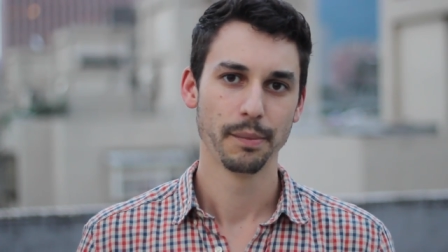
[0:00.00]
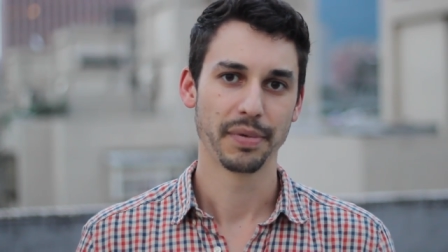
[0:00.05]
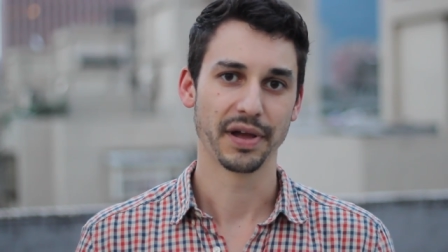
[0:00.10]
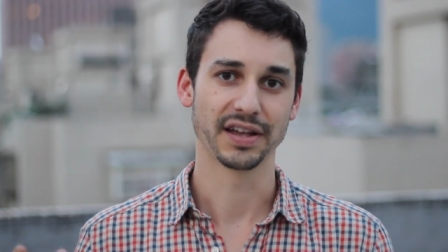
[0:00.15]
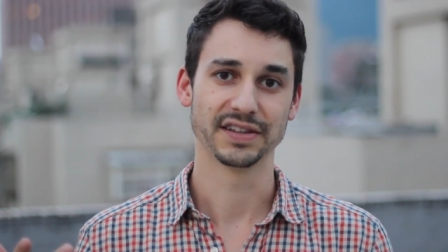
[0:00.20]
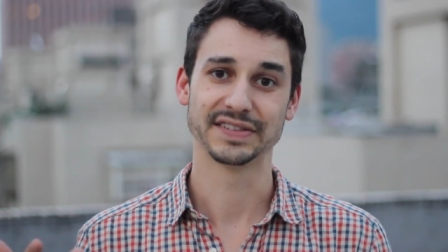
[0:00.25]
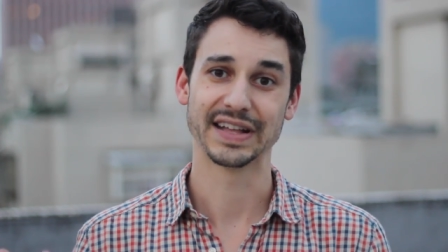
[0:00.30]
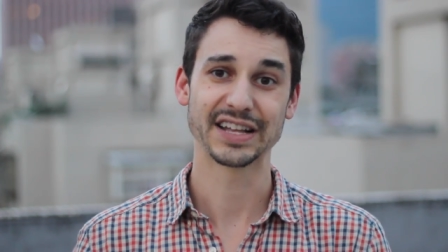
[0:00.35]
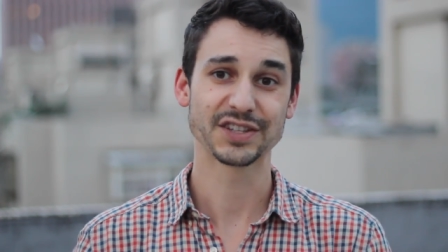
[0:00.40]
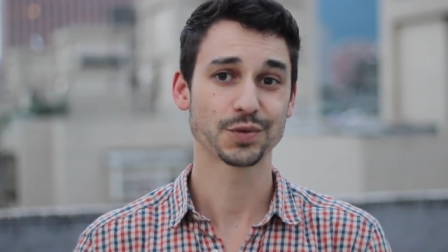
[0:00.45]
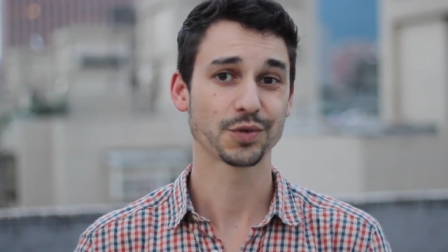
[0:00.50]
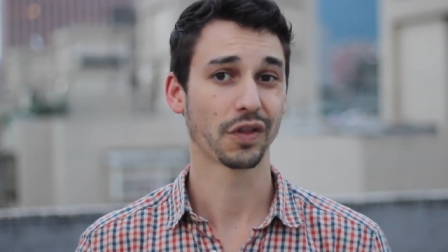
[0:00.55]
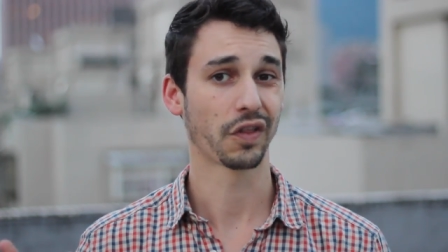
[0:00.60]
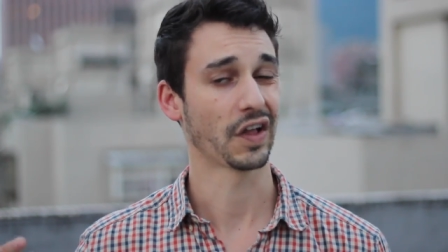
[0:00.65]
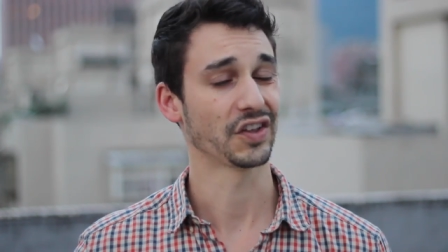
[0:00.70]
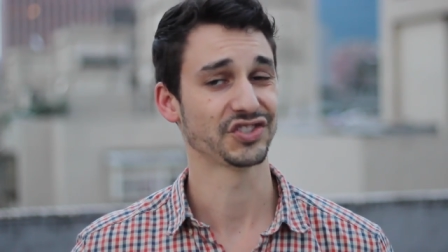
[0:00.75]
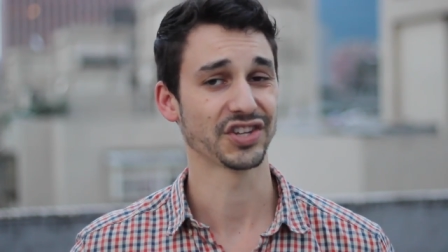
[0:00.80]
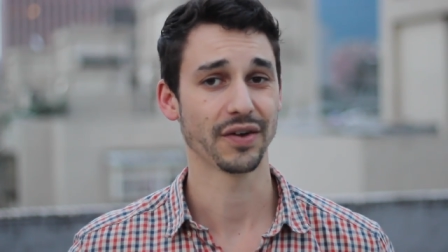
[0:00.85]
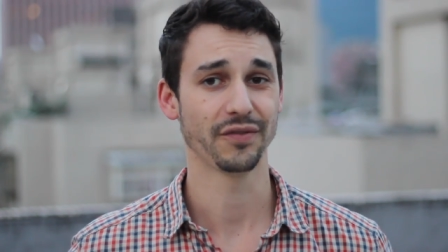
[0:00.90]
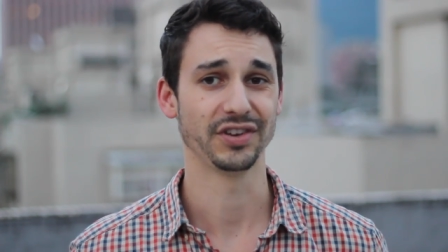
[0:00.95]
because that's what the
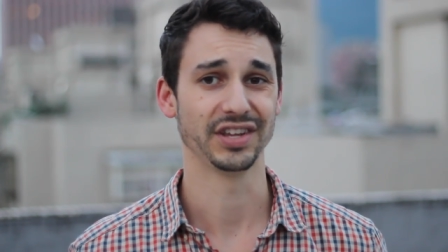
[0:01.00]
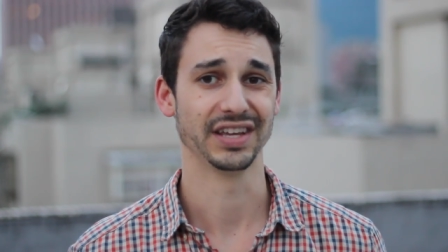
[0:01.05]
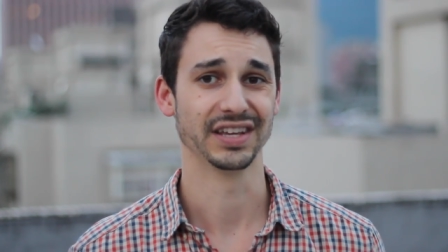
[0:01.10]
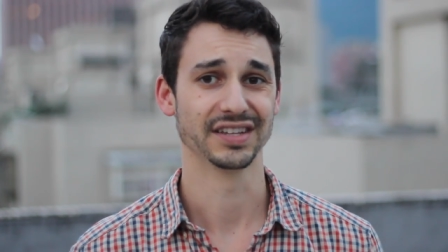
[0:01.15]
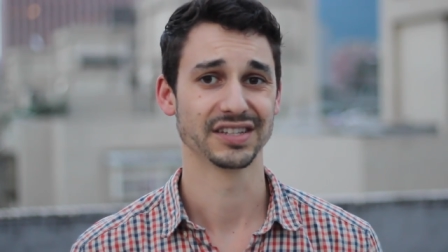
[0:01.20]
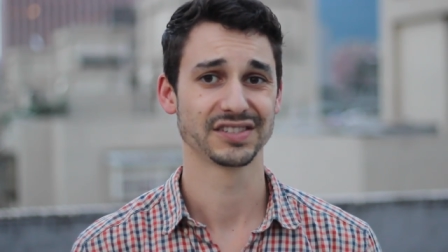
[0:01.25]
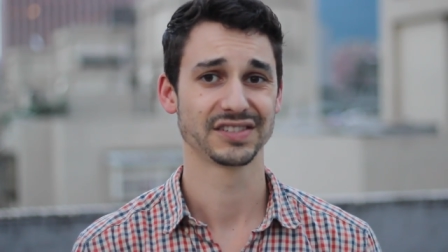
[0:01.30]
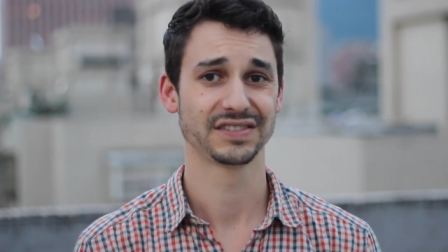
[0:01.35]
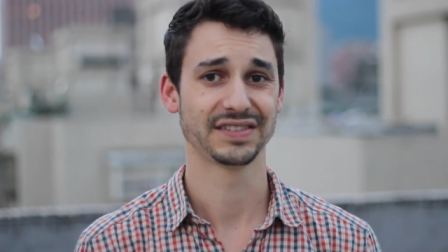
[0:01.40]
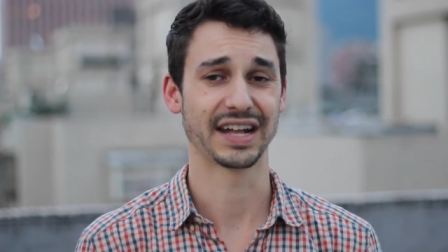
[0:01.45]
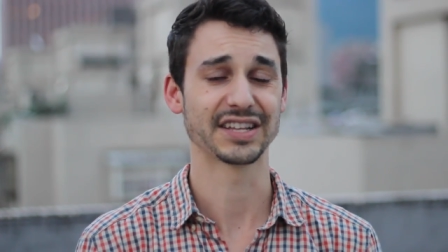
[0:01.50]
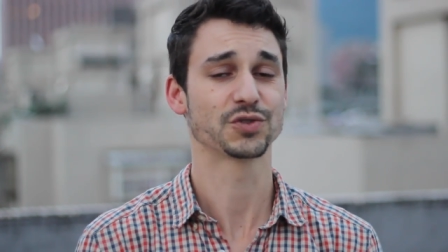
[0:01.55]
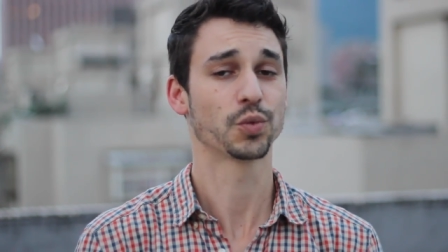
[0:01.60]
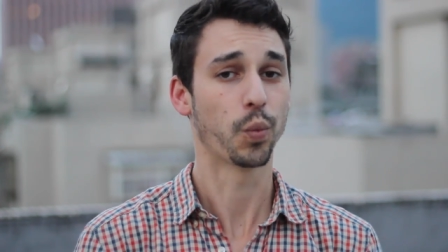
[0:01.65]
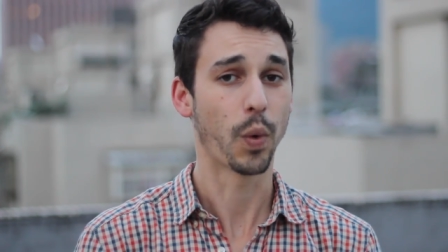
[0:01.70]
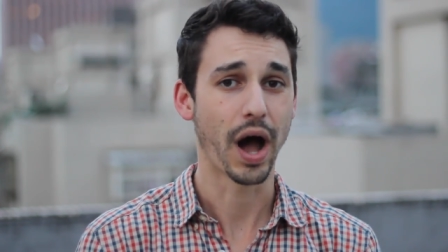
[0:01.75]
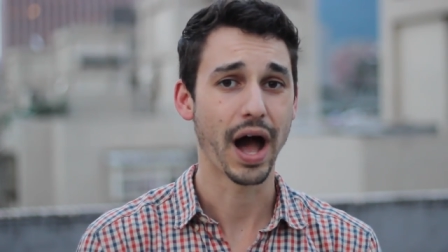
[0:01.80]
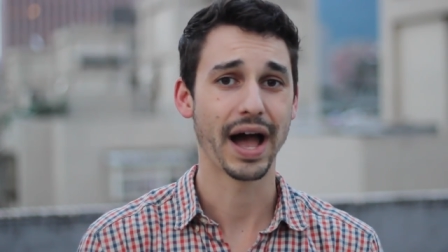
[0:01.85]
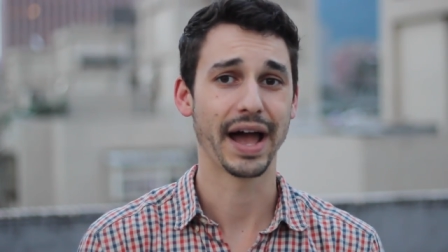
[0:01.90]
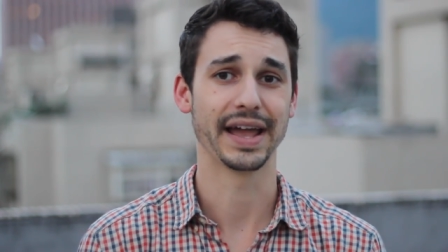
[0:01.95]
longevity is. That's
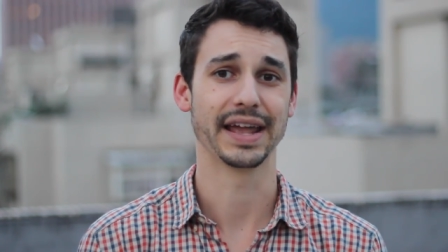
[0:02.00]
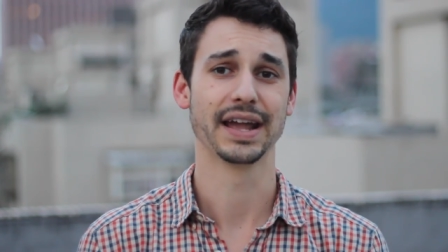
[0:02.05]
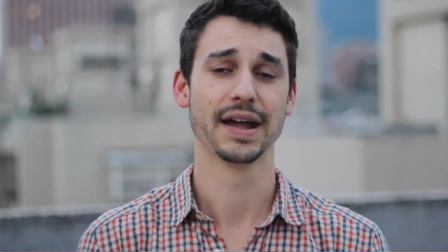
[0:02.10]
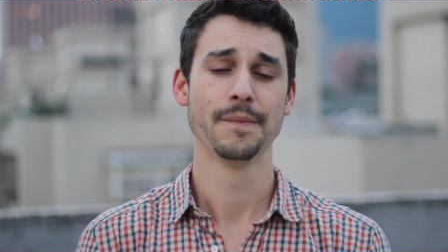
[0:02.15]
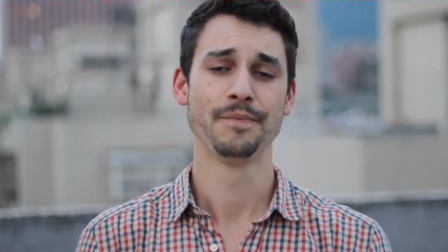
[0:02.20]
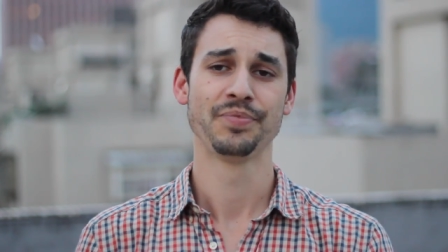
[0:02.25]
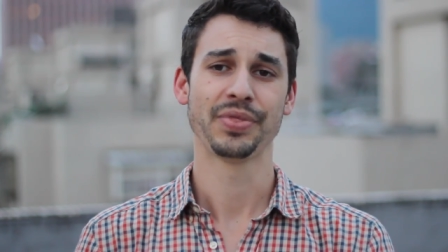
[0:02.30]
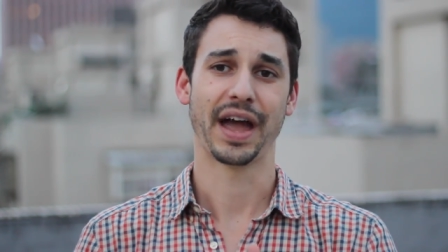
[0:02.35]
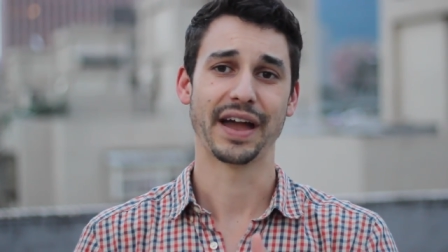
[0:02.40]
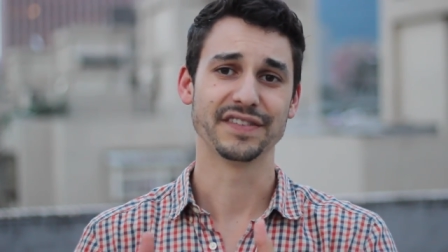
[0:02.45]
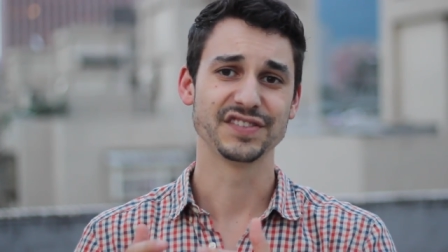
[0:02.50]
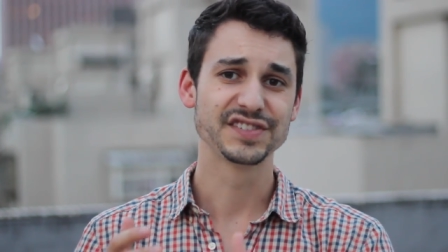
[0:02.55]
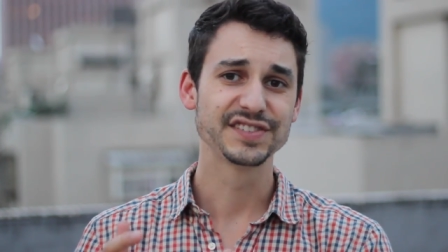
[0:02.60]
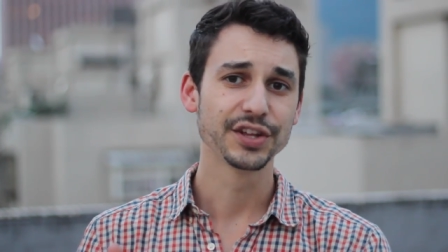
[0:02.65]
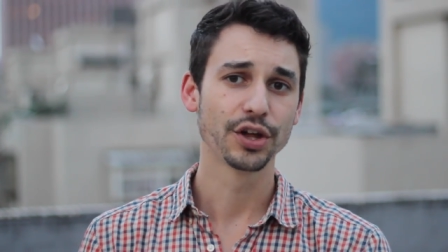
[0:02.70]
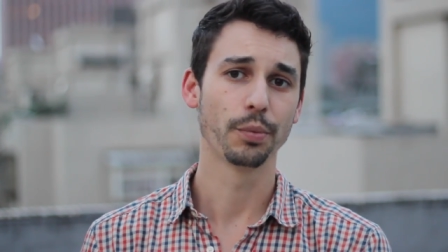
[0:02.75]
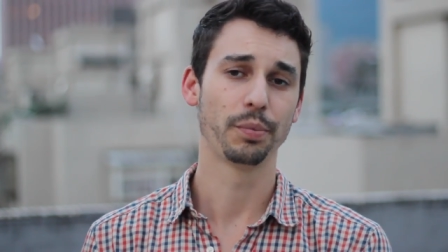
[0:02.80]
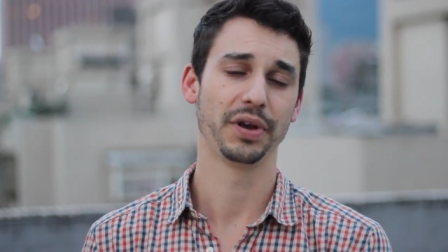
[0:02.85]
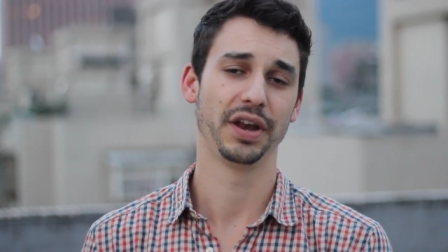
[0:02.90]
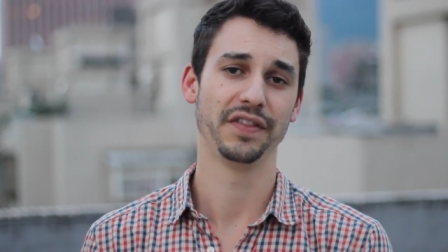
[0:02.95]
why I've
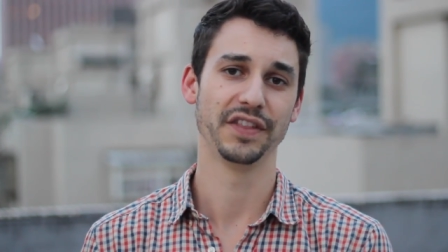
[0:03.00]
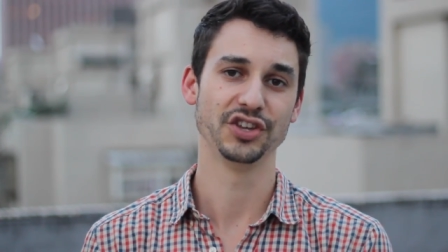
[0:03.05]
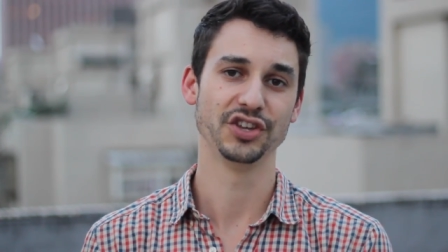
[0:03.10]
still been